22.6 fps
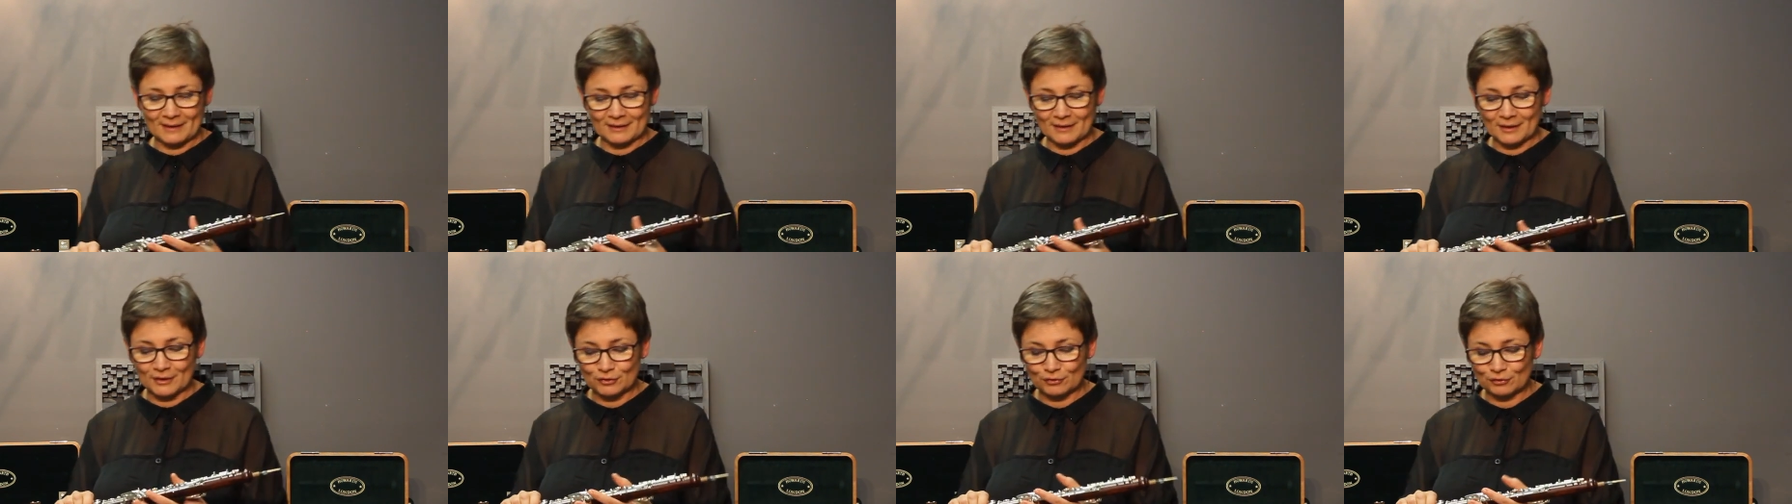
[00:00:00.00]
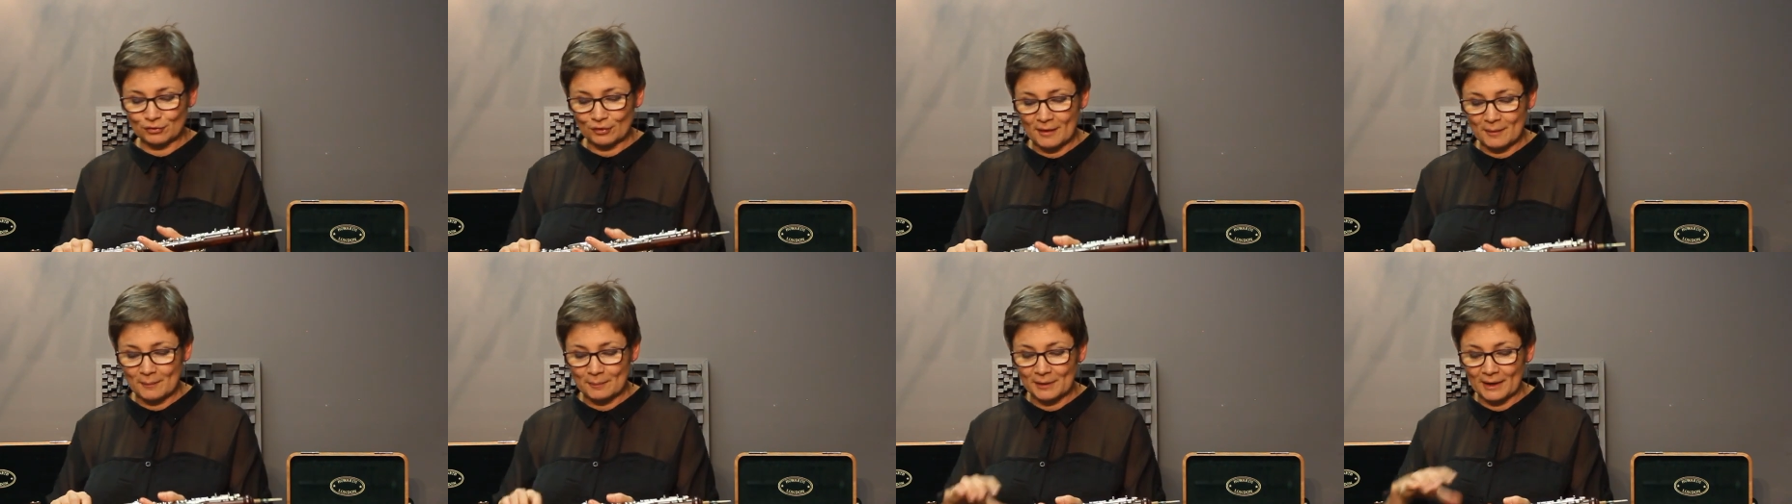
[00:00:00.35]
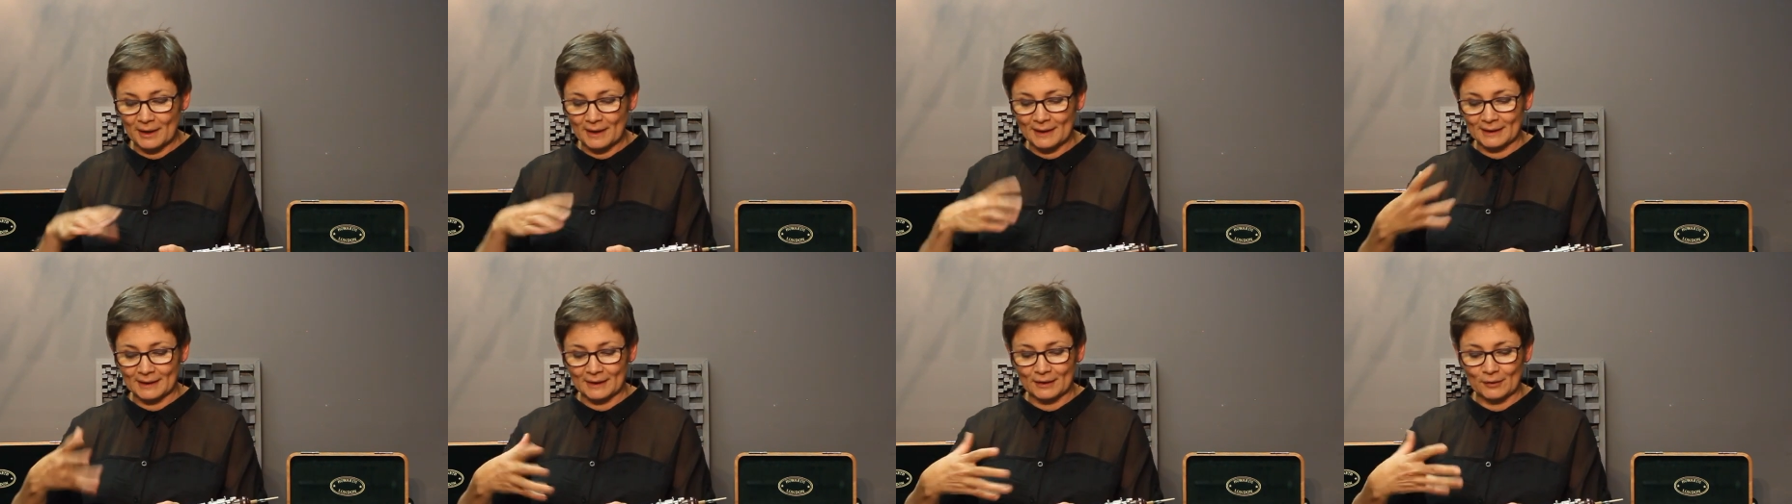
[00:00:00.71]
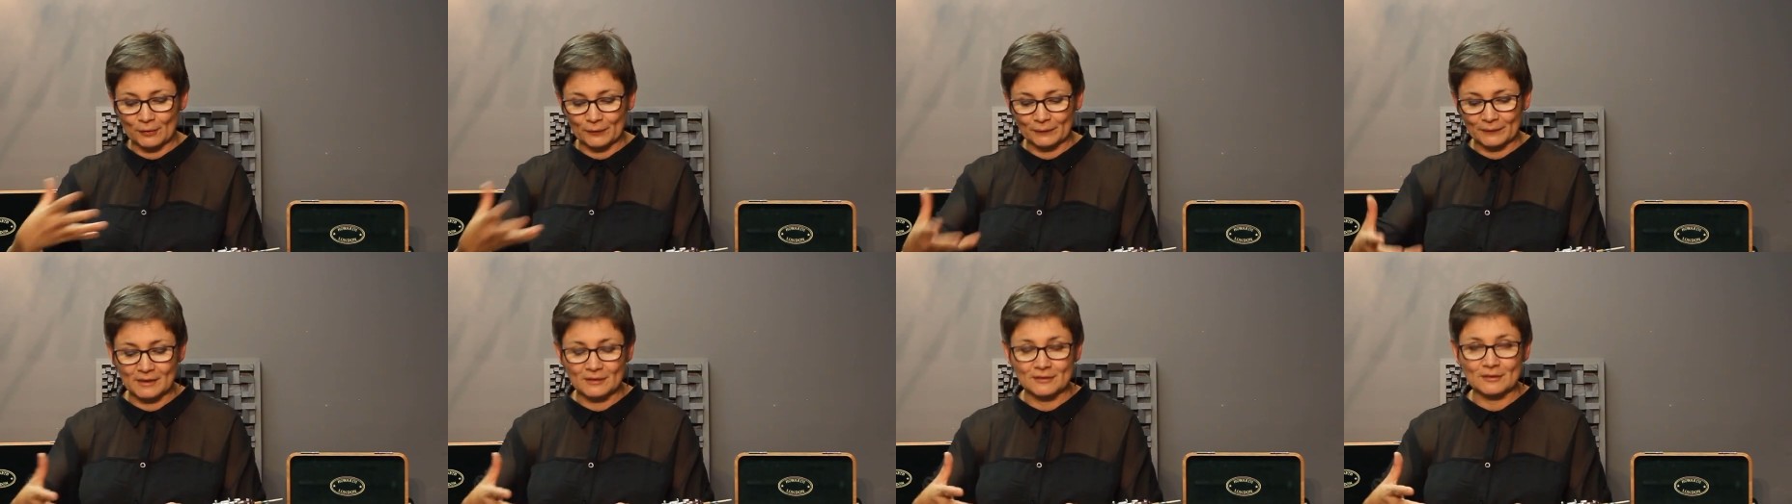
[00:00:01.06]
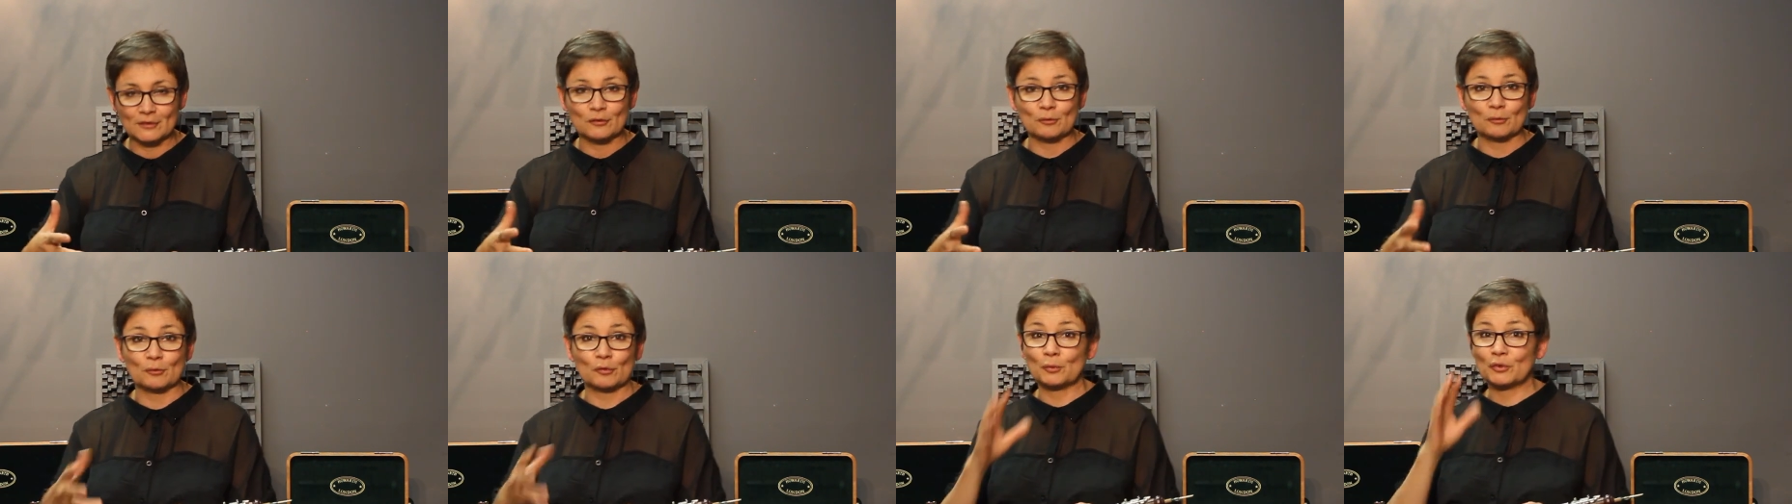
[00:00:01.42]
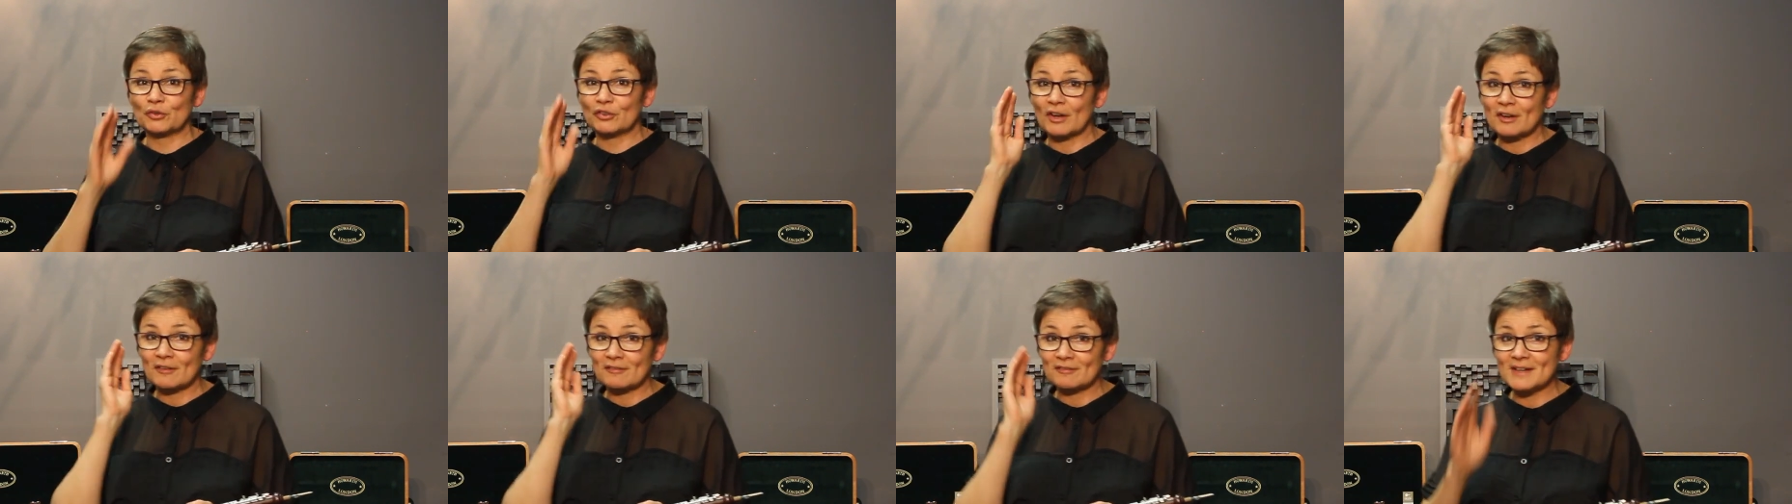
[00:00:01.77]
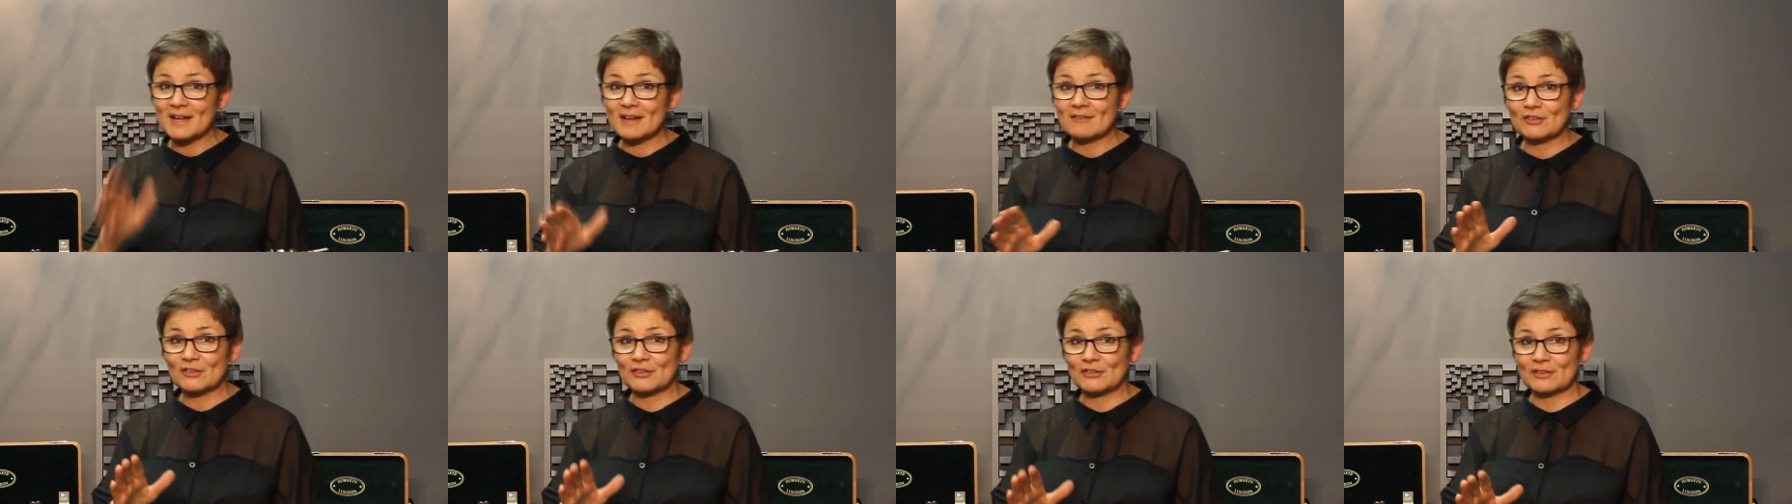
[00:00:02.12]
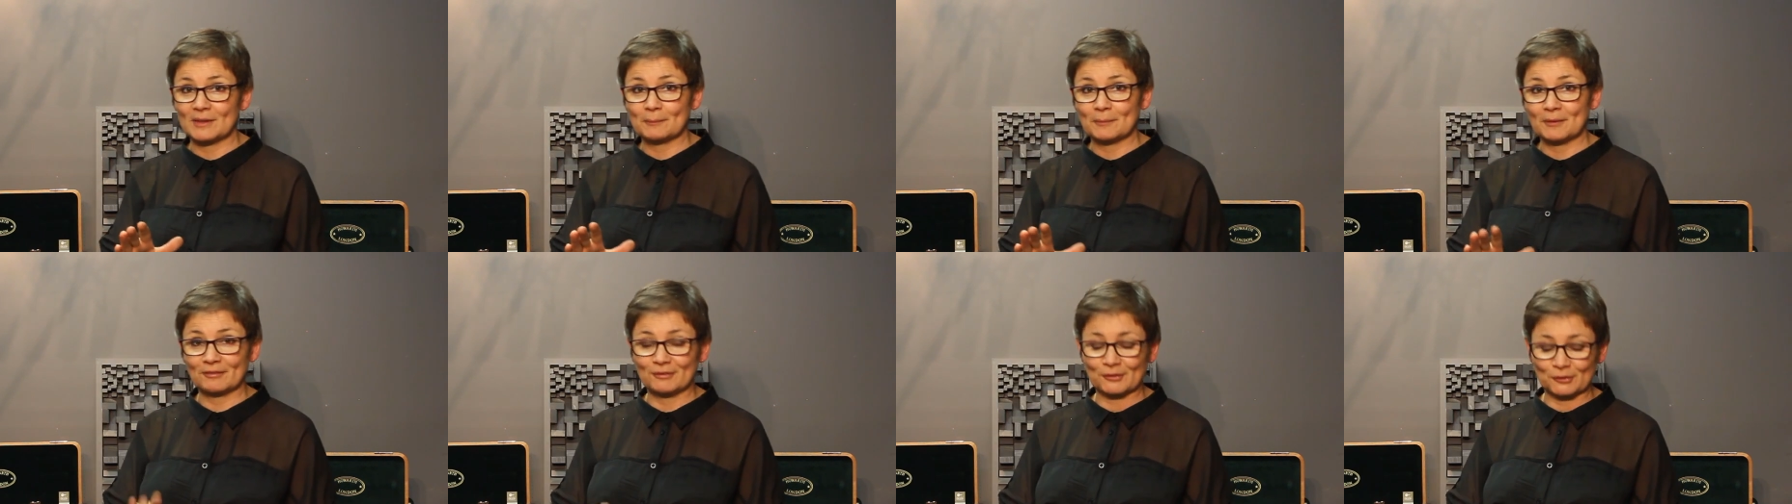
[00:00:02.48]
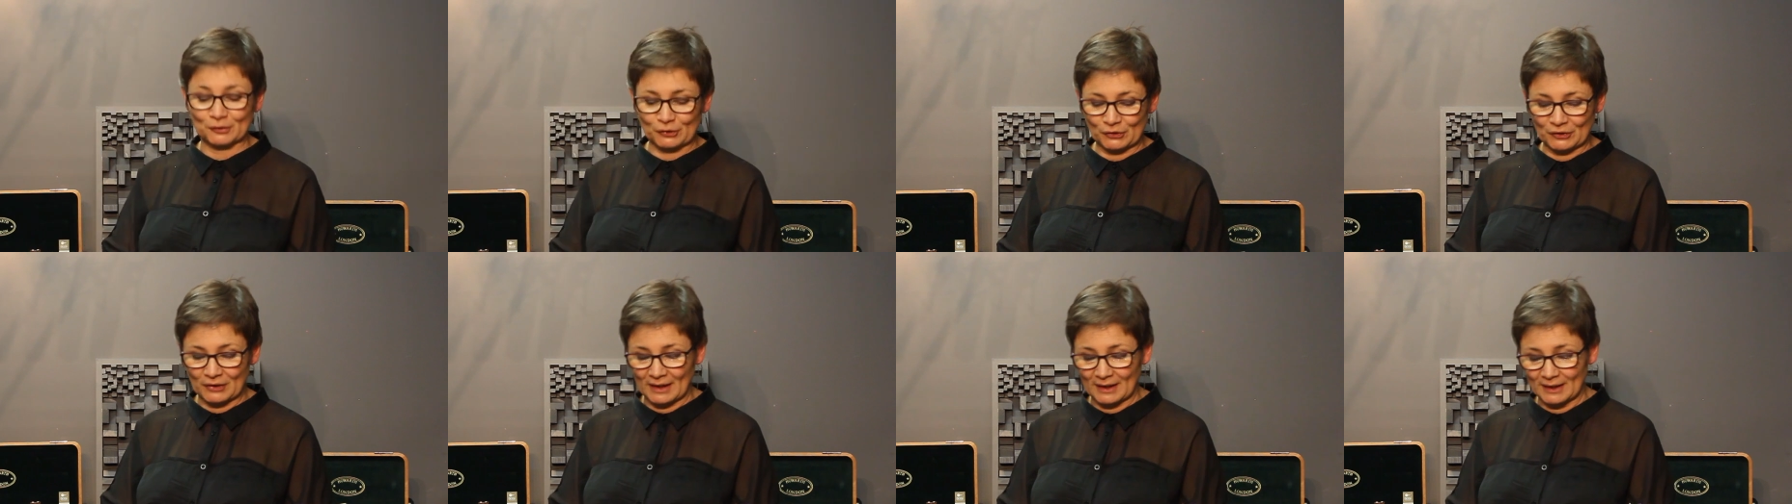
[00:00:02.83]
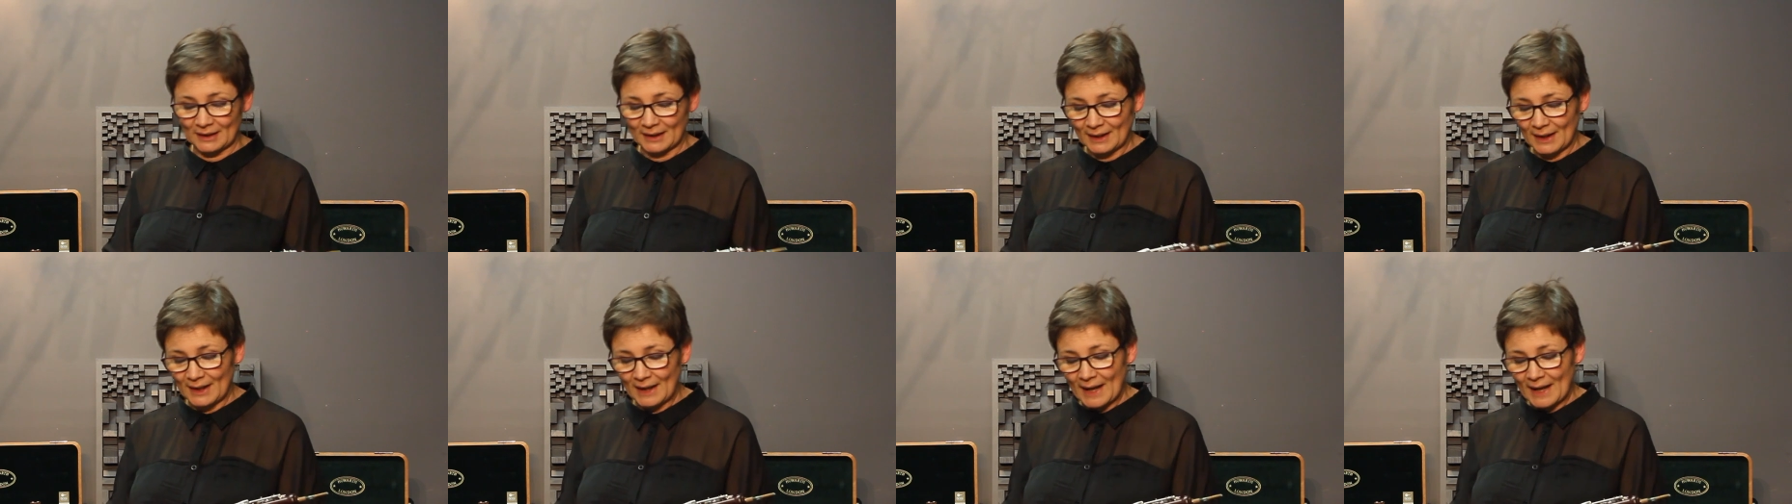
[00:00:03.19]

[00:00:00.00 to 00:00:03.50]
and I'd try playing it on these instruments, which I've never seen before today.